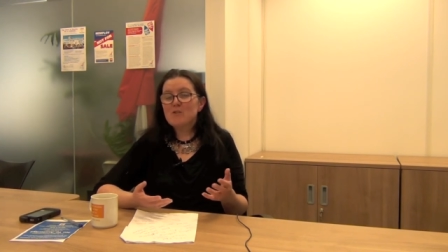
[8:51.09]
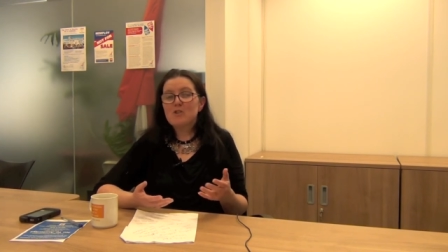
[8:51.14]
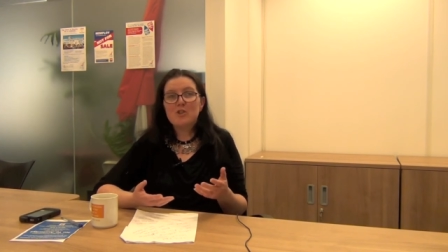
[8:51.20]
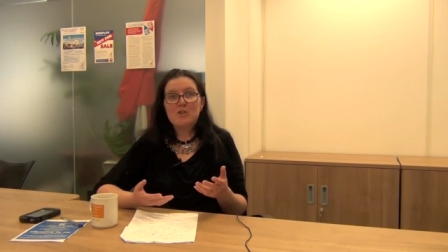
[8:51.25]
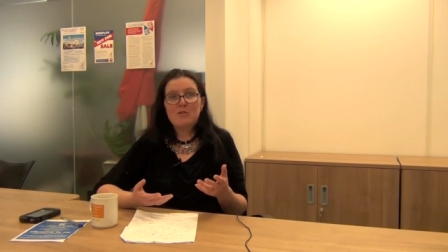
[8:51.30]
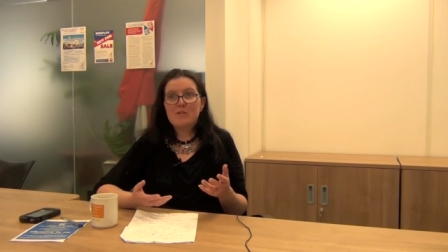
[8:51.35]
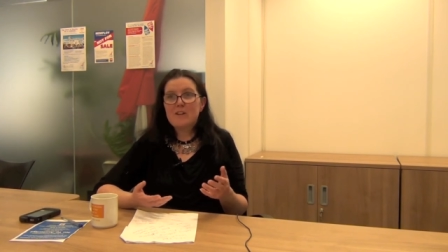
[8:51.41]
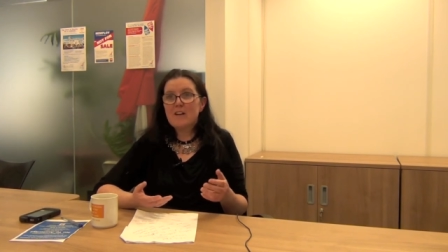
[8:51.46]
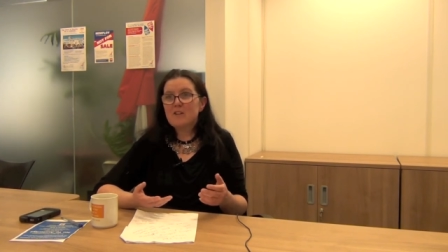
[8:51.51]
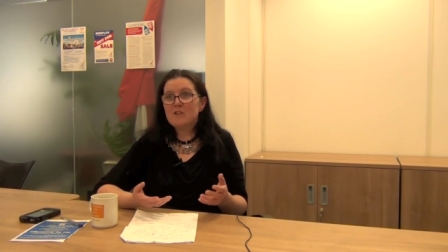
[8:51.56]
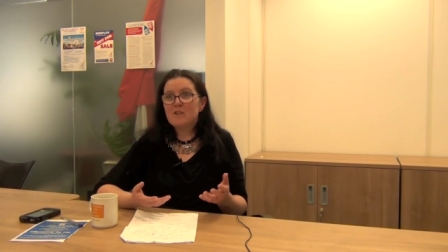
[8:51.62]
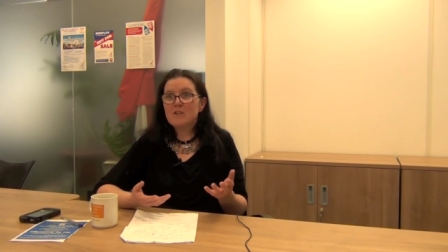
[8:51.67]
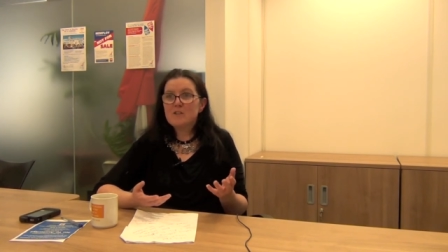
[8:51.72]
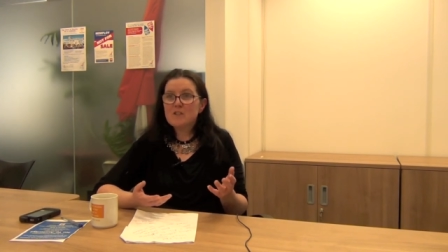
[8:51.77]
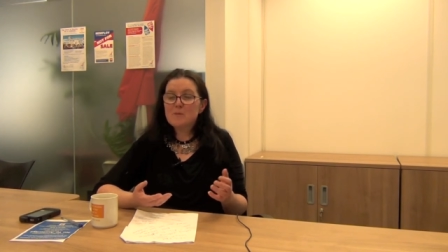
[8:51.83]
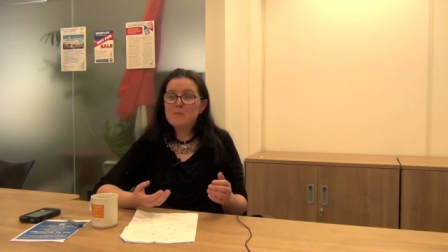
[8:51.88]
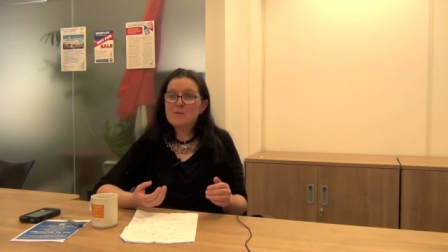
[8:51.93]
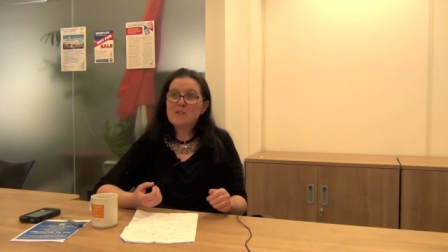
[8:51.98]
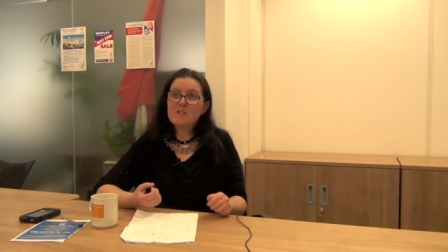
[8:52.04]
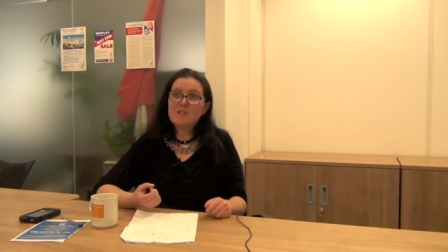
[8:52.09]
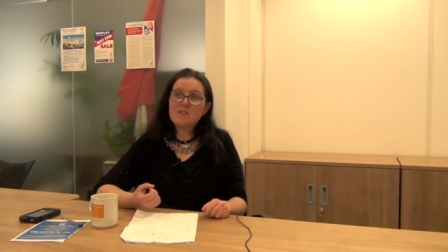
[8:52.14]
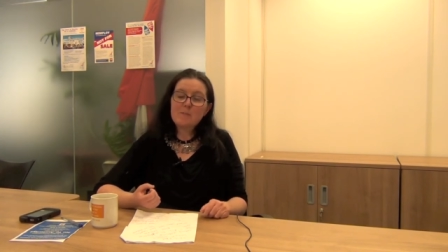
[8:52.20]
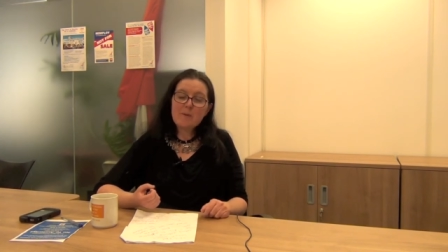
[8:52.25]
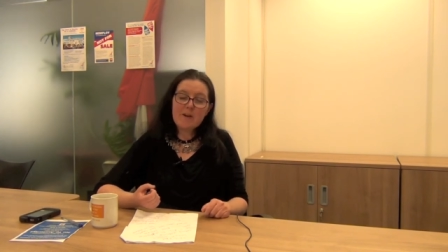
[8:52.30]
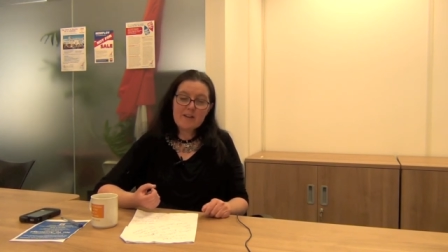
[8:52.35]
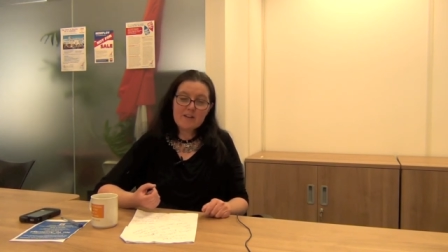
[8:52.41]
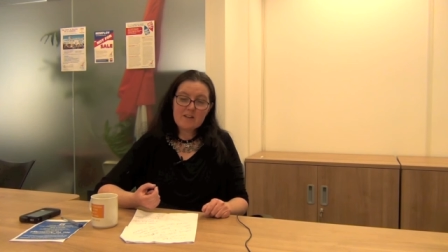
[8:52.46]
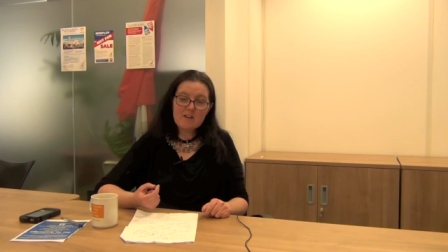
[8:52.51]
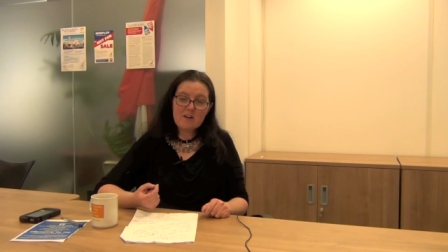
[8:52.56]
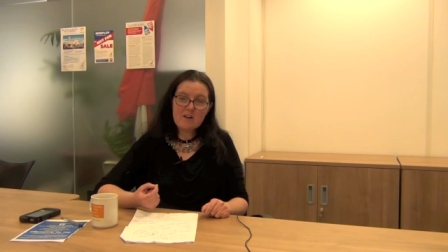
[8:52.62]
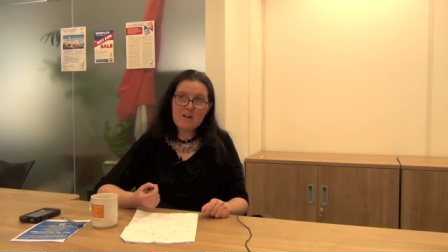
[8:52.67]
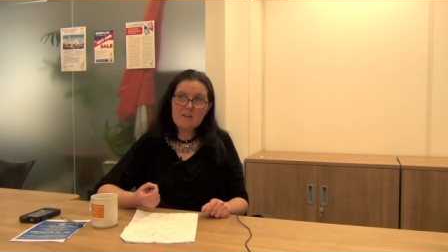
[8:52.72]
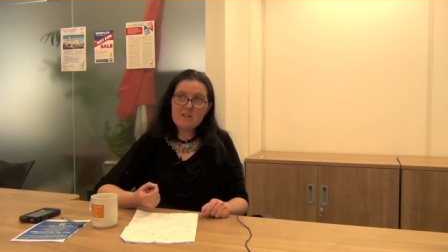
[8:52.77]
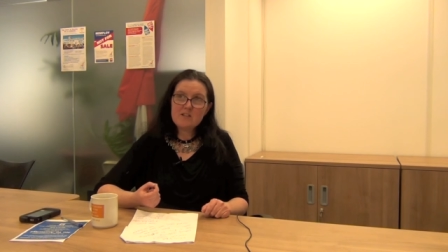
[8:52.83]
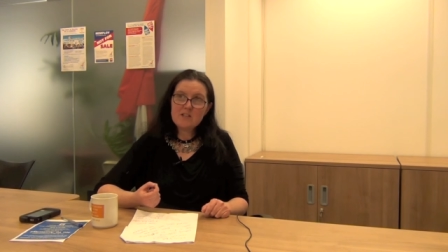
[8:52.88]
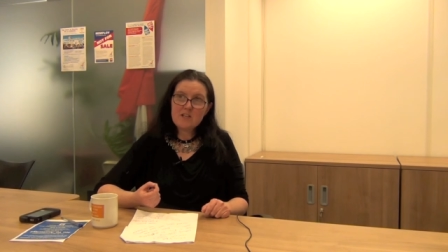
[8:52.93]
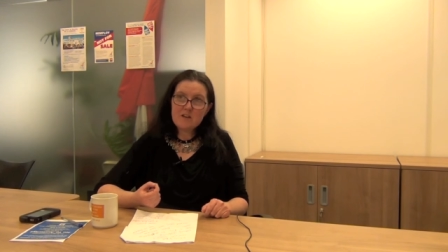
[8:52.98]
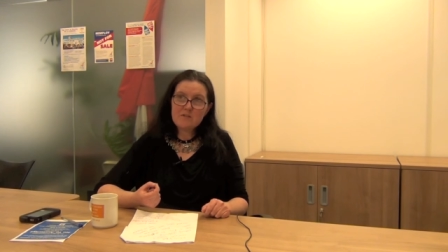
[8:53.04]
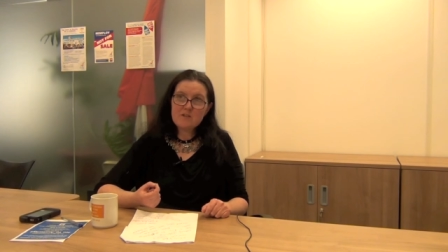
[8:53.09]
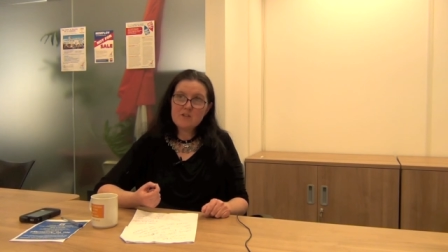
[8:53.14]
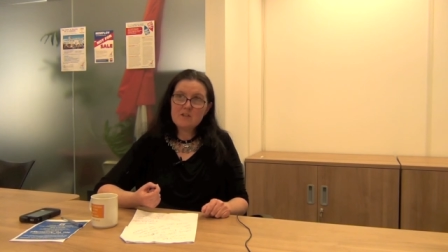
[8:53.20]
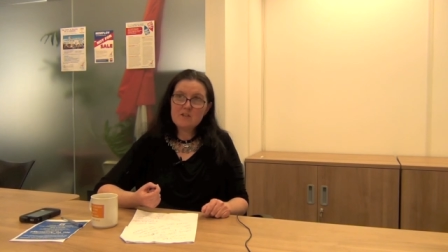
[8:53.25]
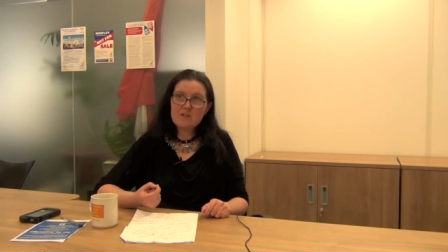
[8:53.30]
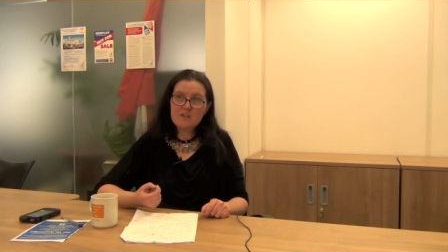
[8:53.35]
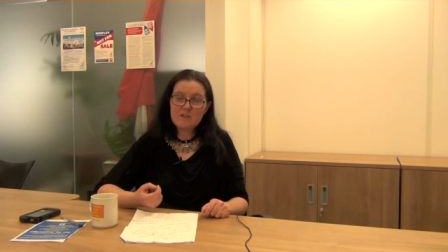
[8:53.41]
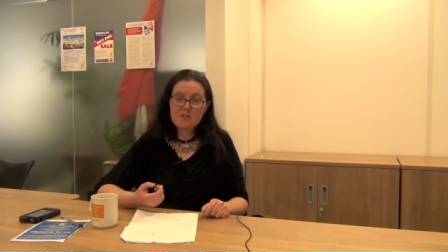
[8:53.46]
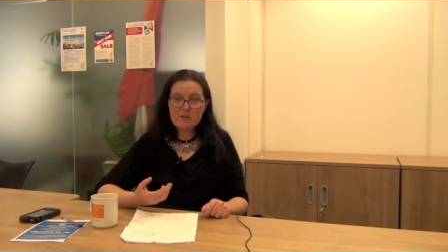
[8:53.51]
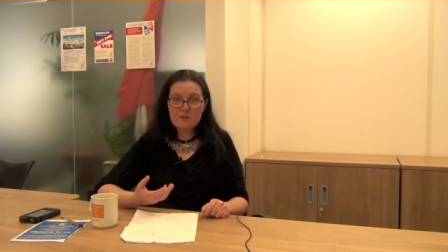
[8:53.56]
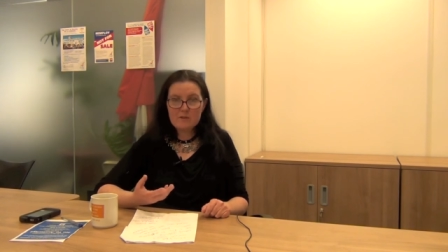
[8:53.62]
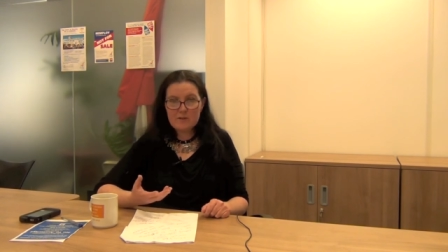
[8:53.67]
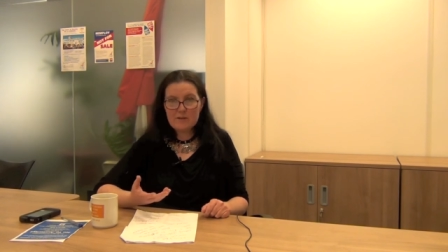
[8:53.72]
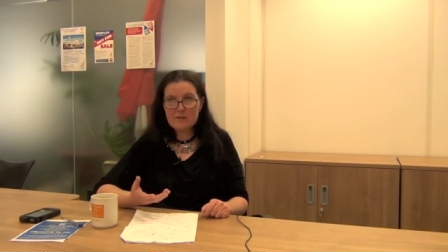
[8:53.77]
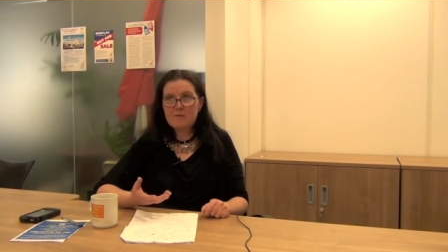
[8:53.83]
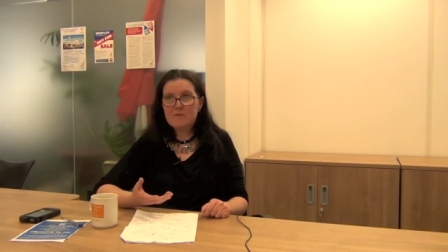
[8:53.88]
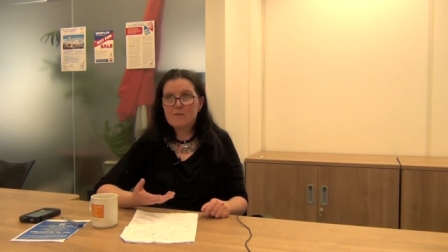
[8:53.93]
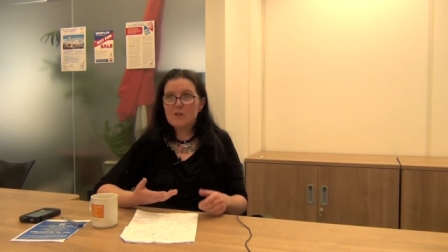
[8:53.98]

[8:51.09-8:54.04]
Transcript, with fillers: she and her husband is back in Ireland after, you know,